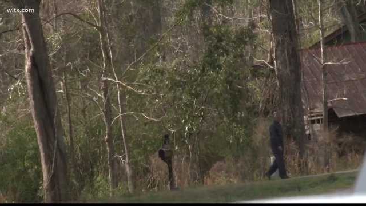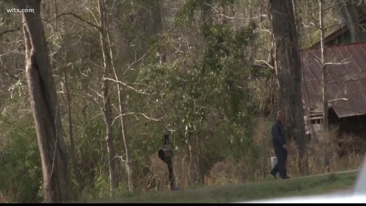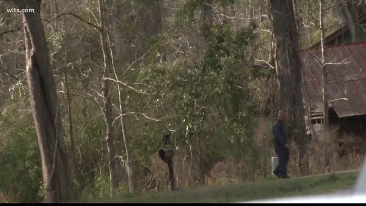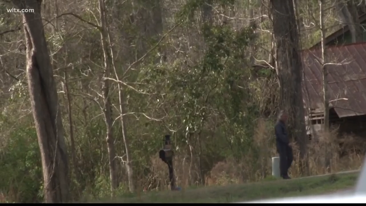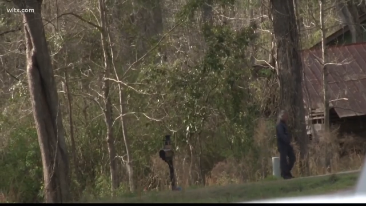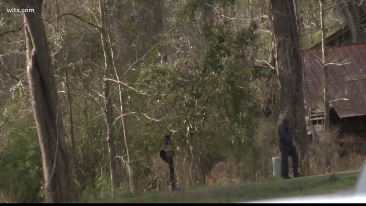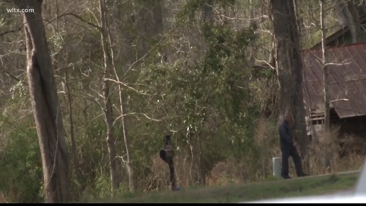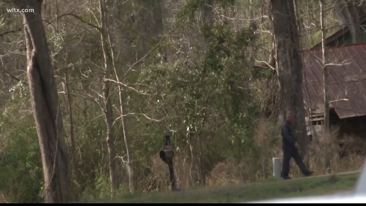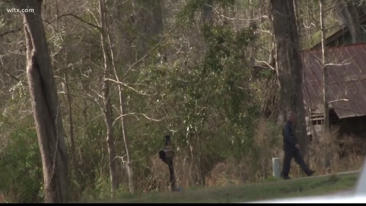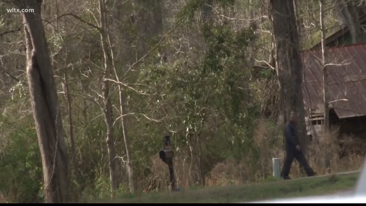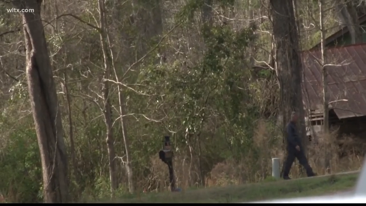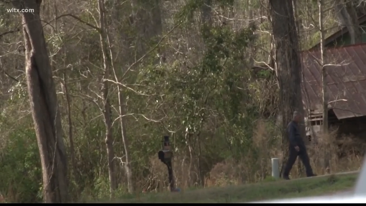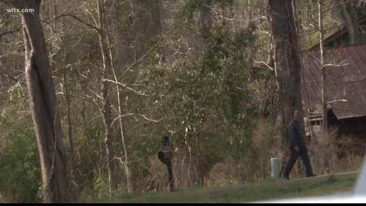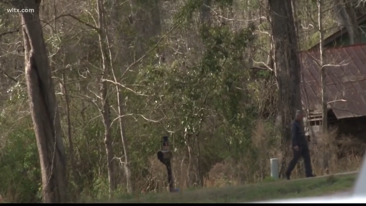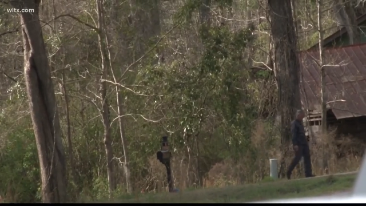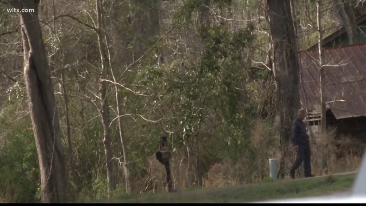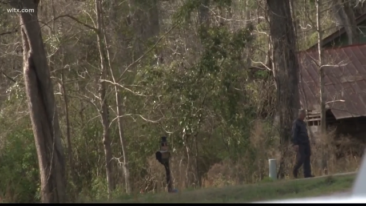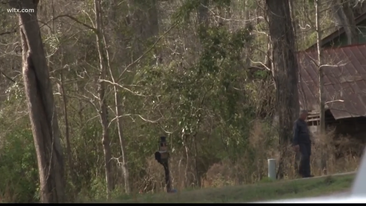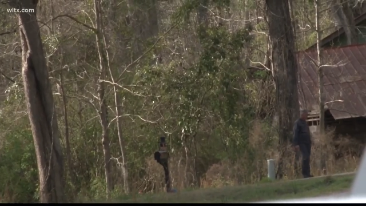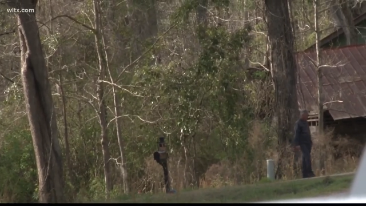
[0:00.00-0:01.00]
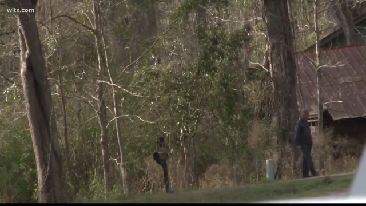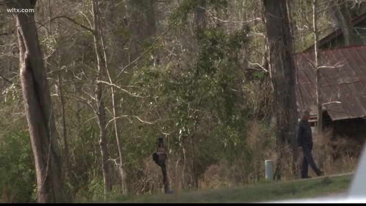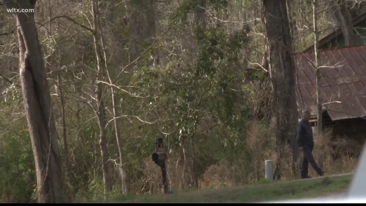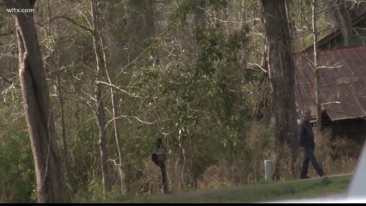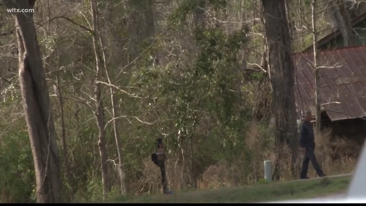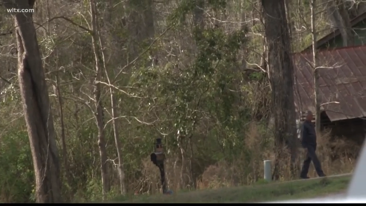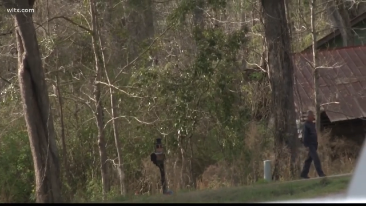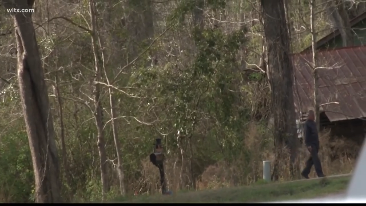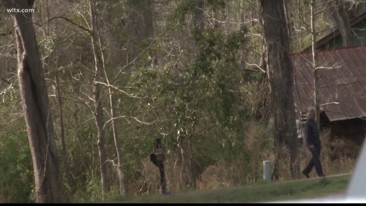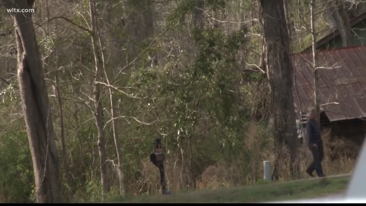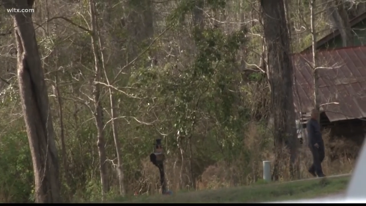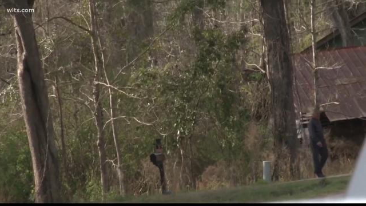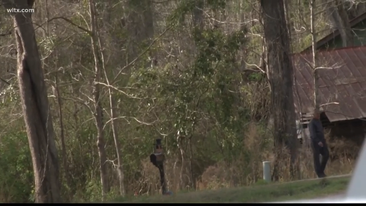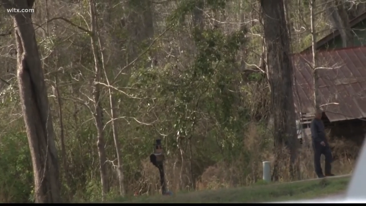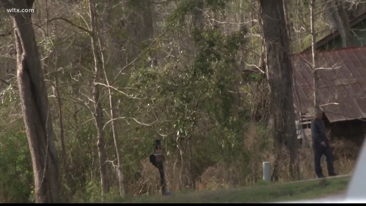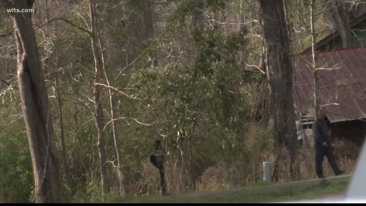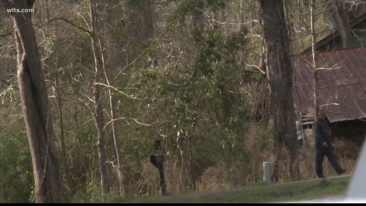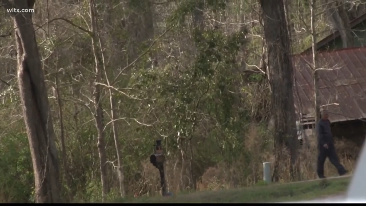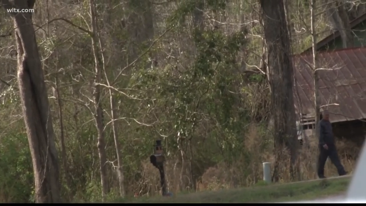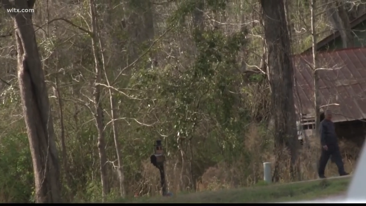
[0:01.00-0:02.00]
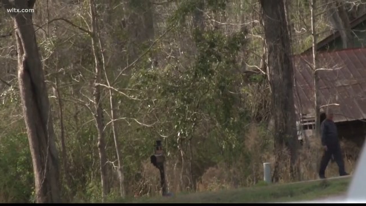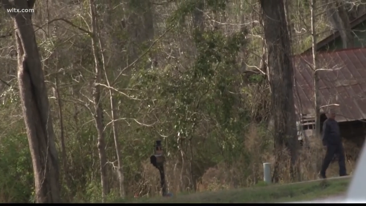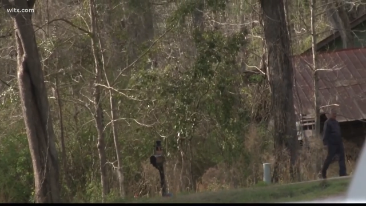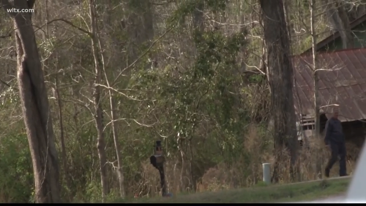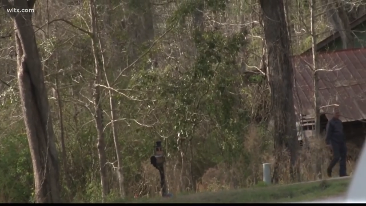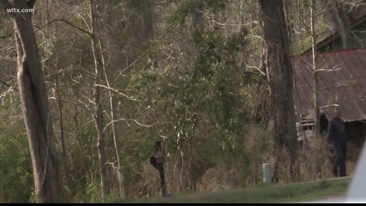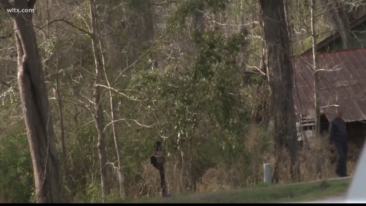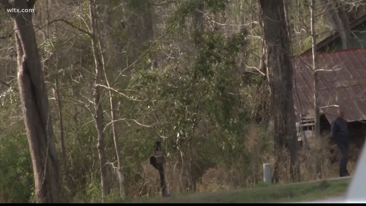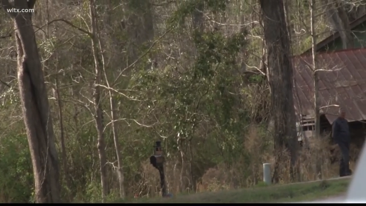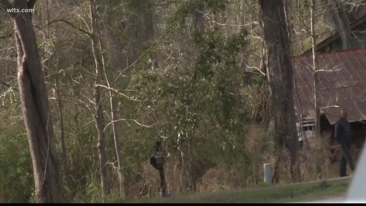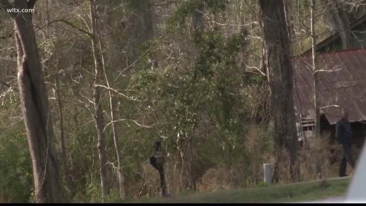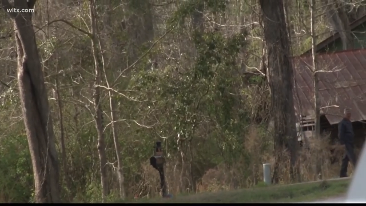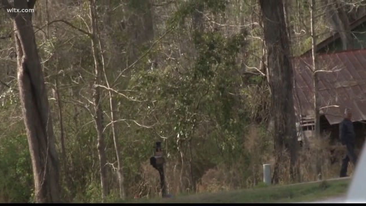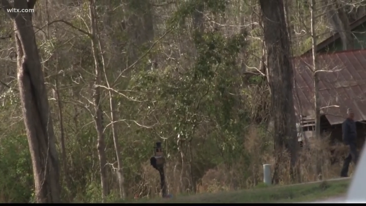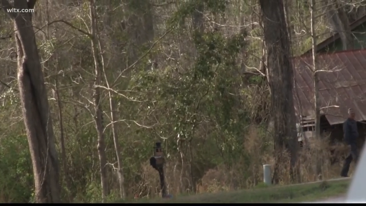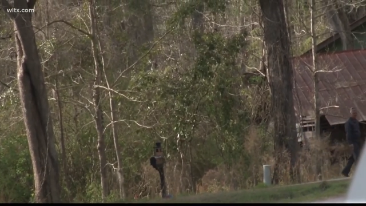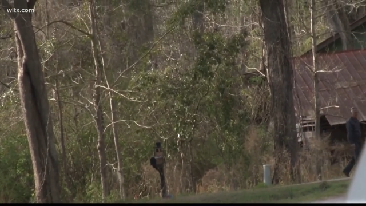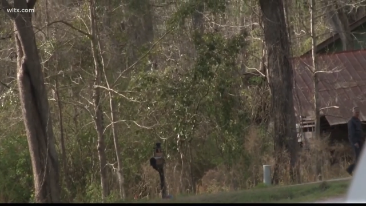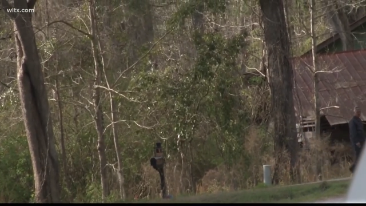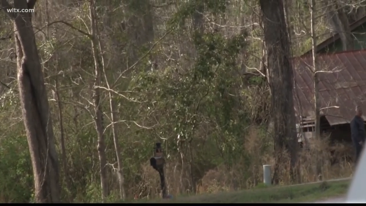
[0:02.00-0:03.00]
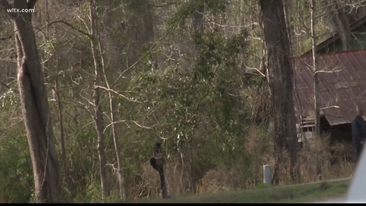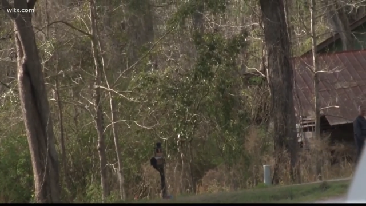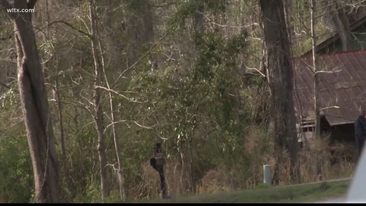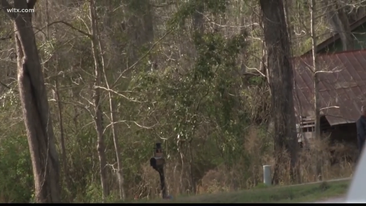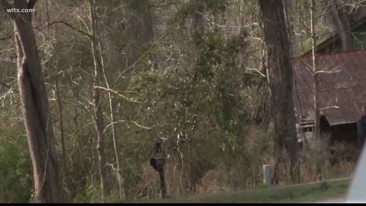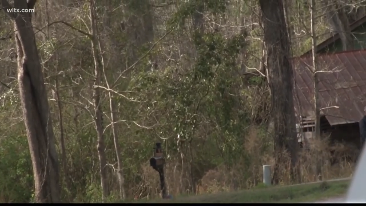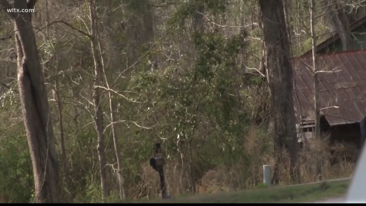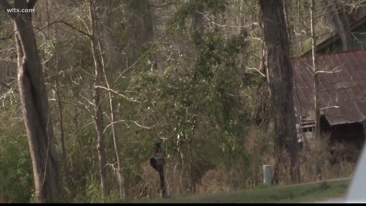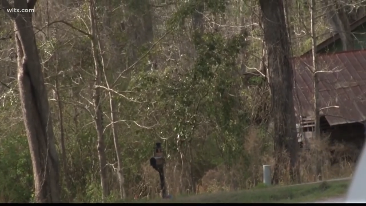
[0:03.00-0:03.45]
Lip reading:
(no speaker visible)